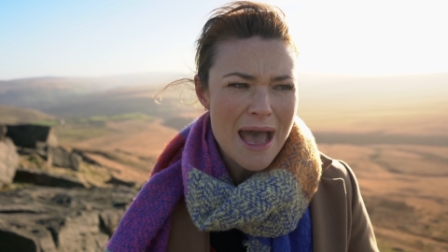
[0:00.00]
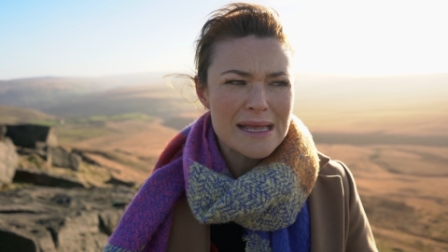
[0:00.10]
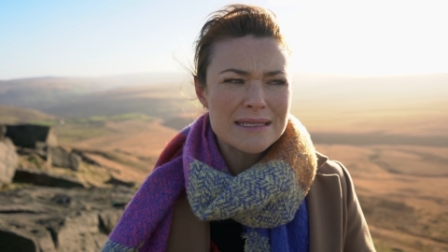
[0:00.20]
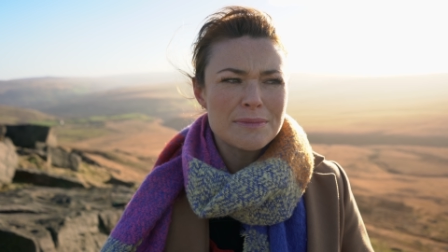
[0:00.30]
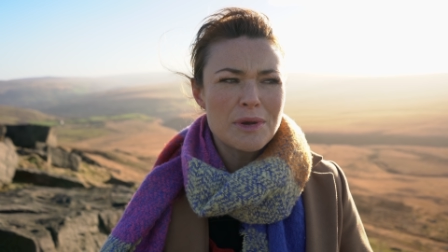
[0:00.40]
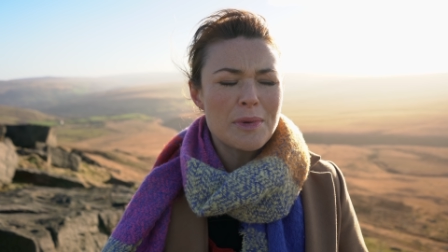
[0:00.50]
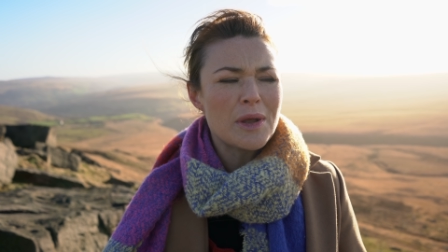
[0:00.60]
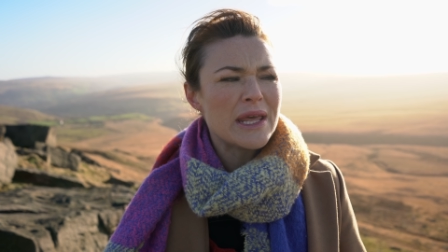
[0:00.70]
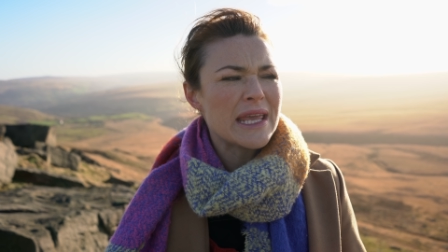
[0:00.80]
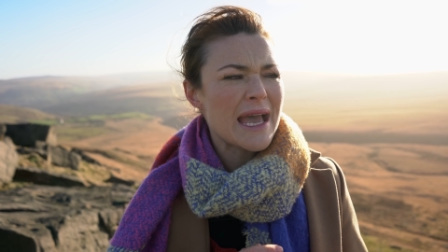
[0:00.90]
And more
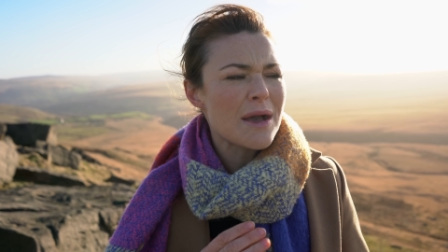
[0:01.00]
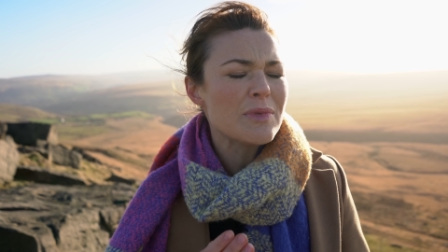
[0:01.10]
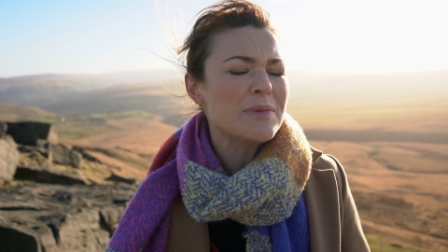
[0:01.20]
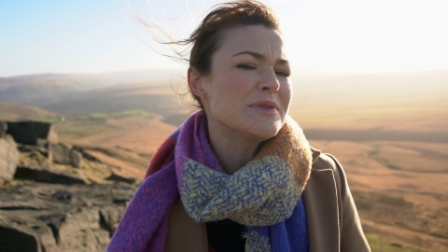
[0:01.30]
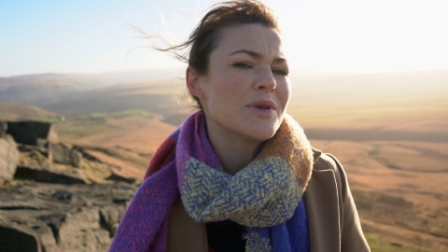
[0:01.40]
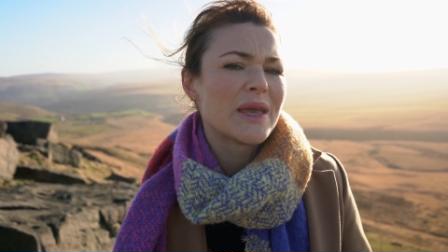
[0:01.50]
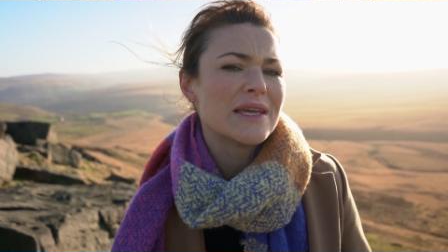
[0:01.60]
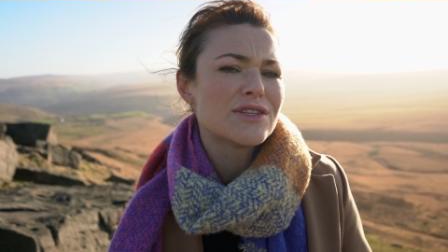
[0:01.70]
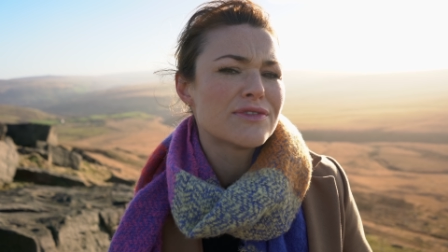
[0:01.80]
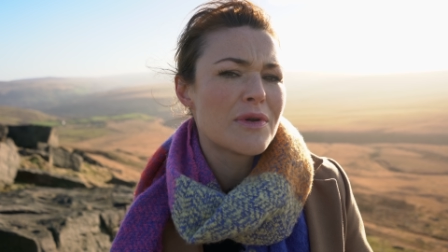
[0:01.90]
importantly, can we be doing
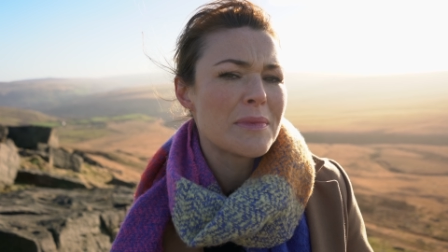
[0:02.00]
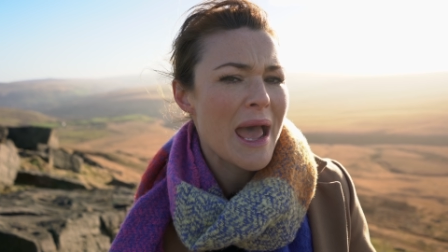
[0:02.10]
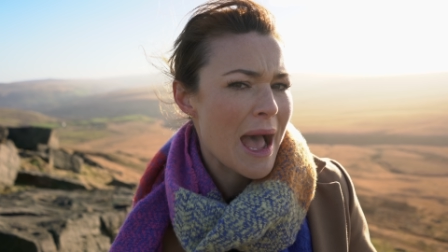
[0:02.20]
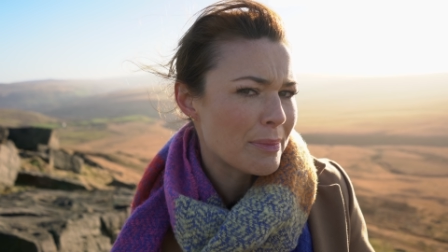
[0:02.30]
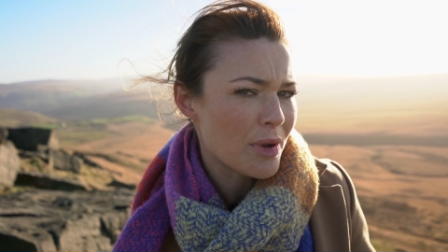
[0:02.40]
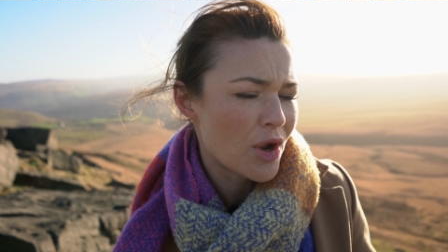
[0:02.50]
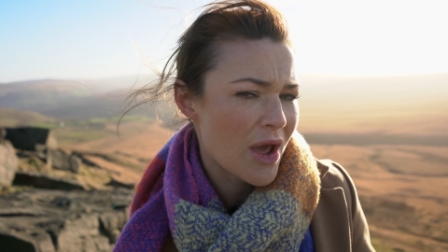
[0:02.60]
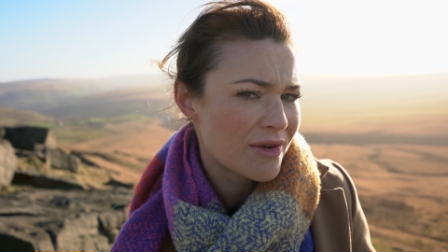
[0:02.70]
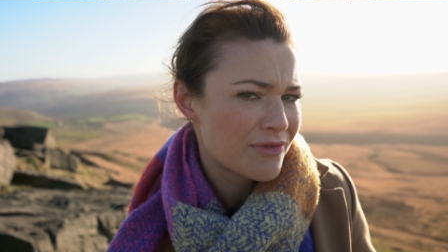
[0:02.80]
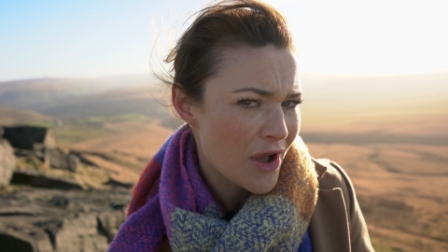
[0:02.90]
it just from an app on
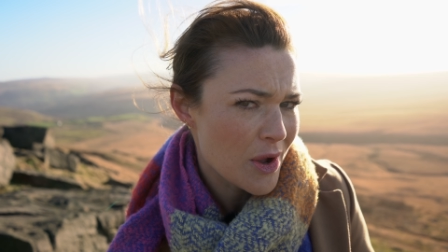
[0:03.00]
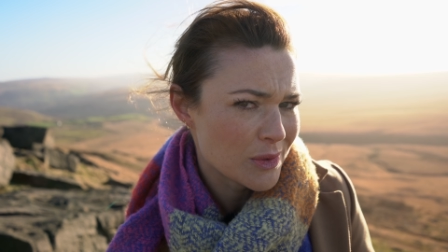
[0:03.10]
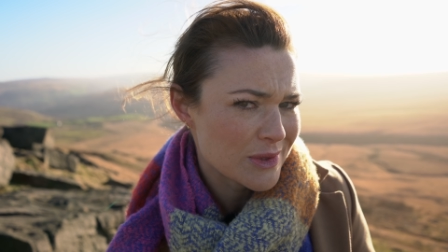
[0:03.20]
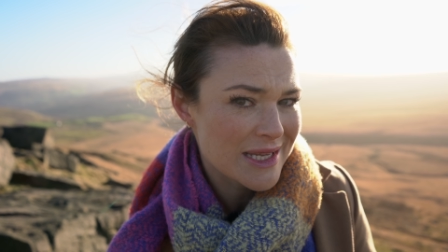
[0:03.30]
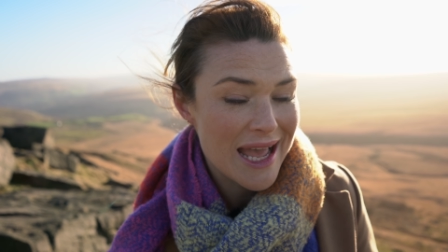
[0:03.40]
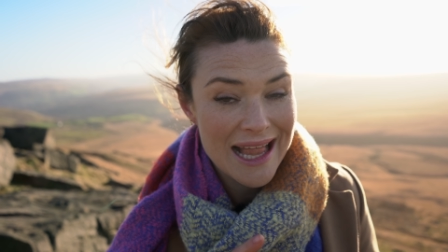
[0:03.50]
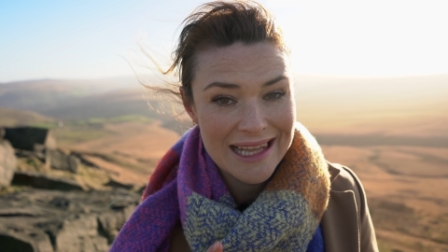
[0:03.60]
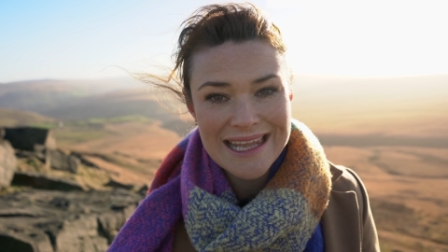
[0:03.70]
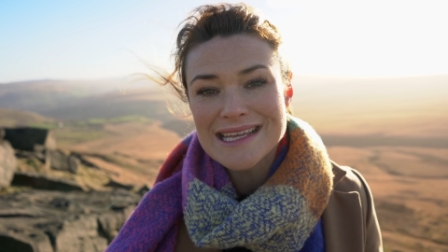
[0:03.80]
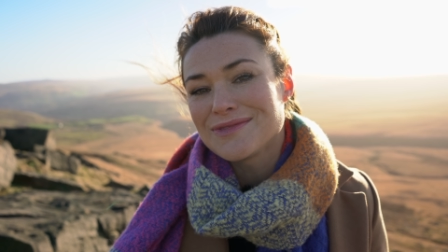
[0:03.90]
our phones?
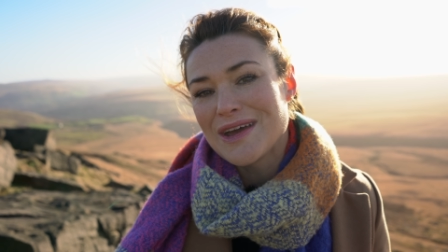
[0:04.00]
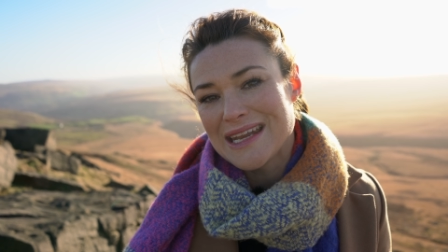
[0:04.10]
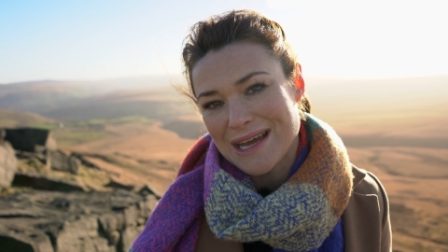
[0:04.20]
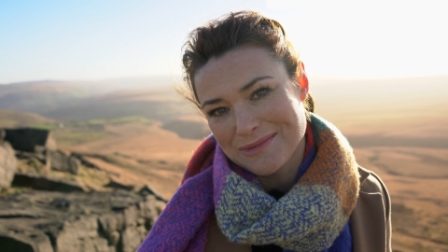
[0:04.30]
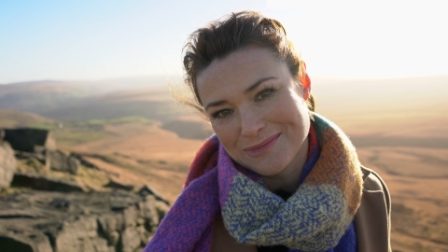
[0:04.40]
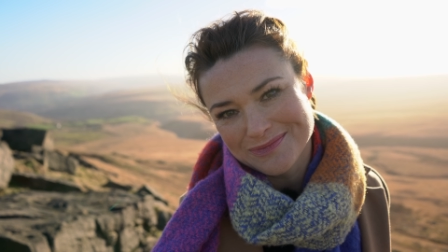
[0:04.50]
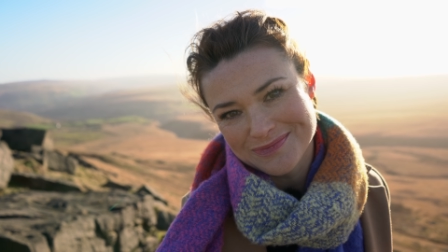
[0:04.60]
Let's find out.